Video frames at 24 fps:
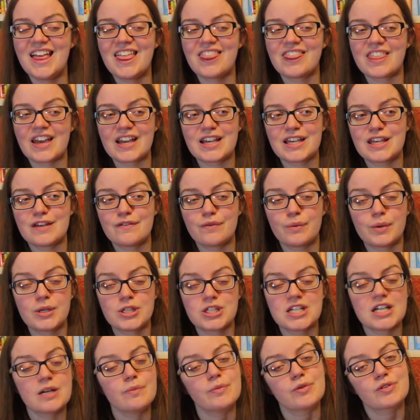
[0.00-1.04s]
Thank you for
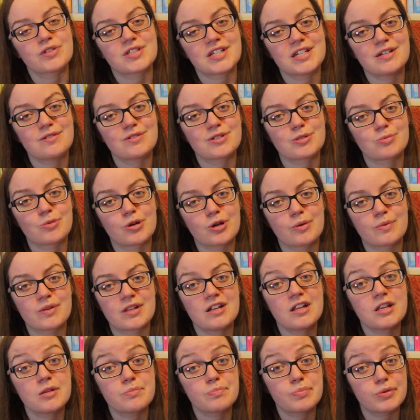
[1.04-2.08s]
watching, and we'll see you tomorrow with
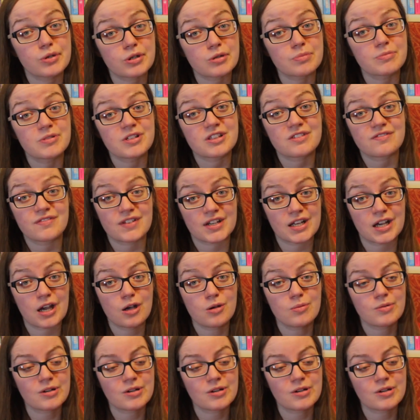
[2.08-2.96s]
another Bookmas video,